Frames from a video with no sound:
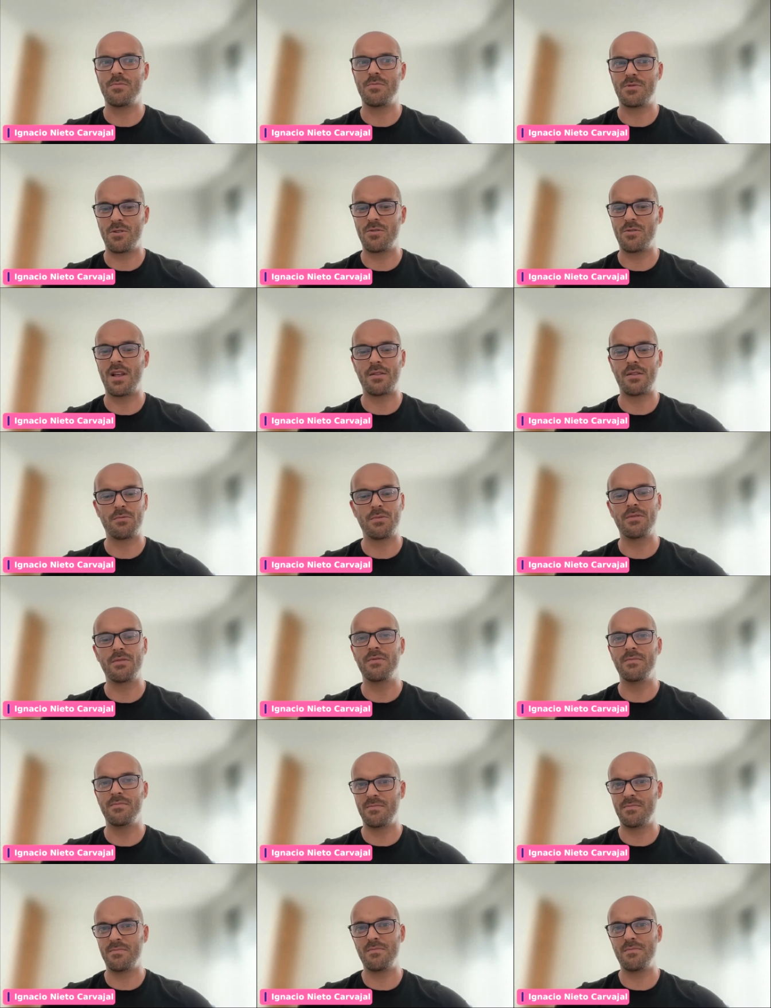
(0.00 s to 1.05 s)
So that will
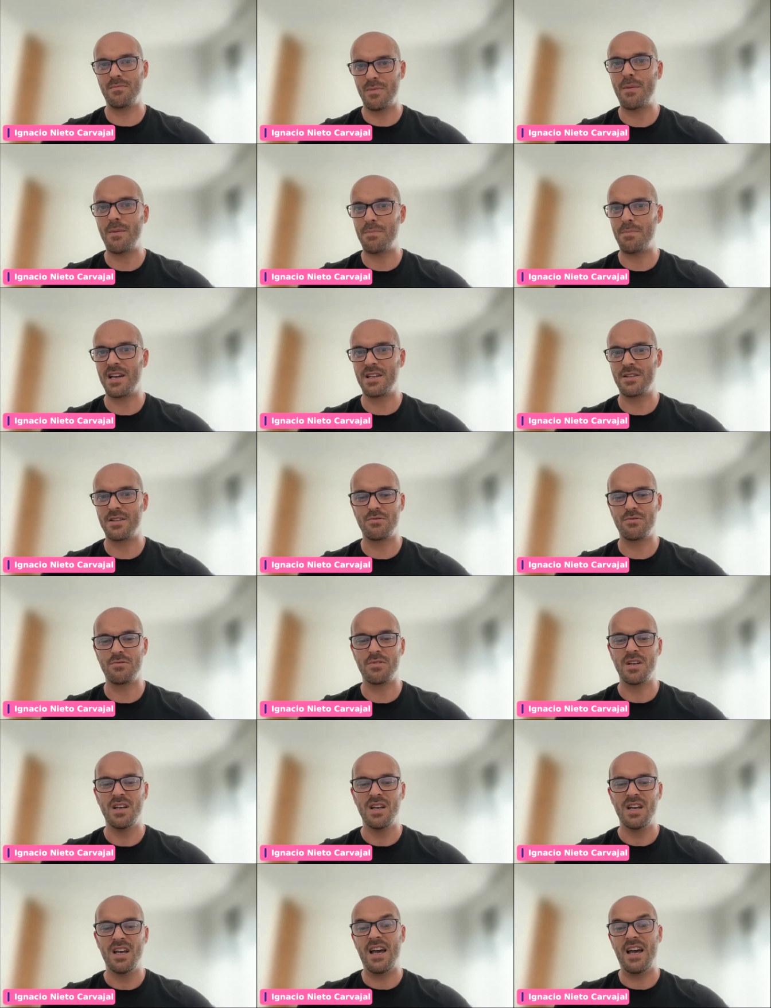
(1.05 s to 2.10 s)
apply to
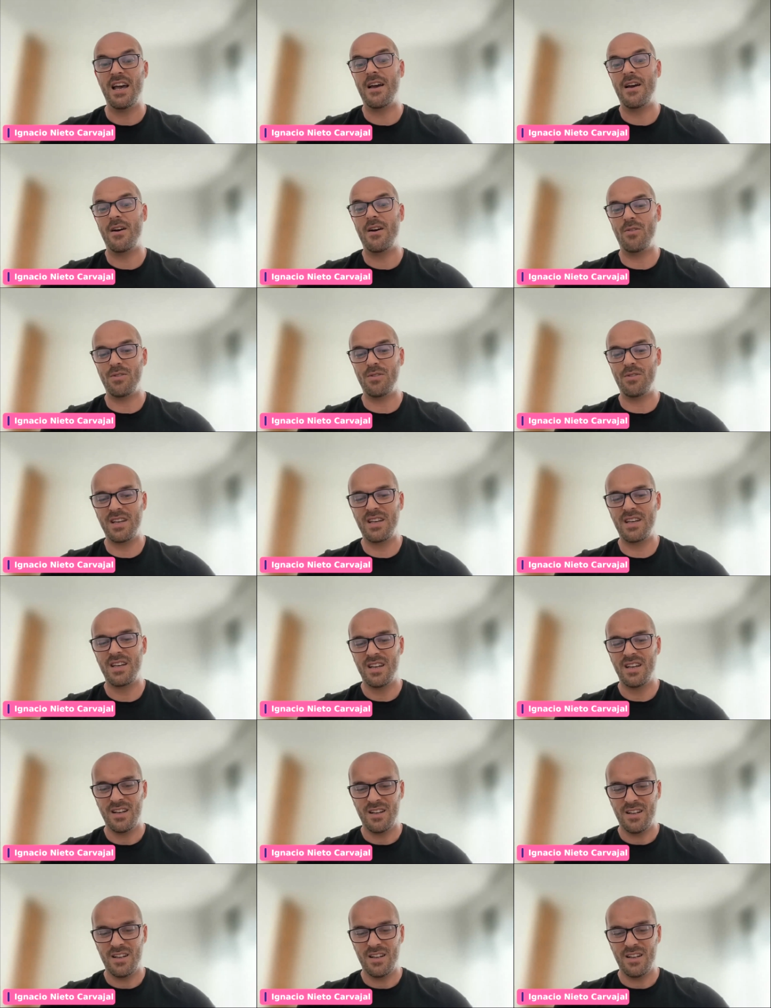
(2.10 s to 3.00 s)
only,